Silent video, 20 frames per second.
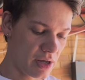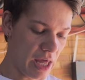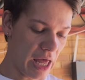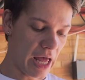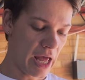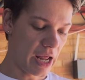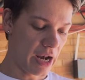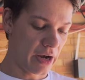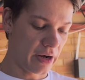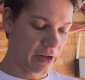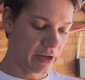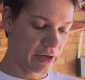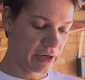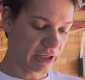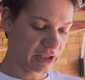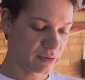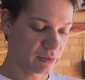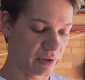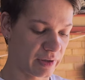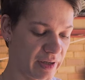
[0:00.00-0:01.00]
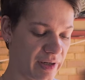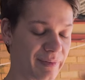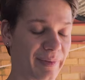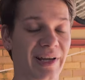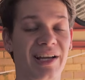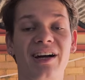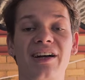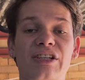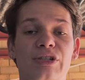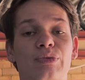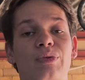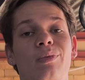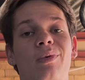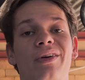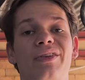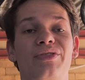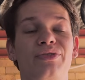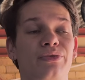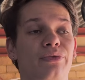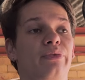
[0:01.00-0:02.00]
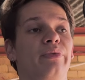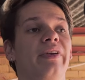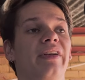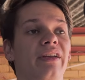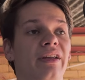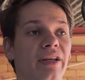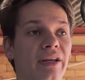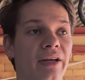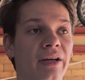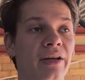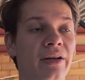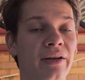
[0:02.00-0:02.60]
And that's right, because we want to really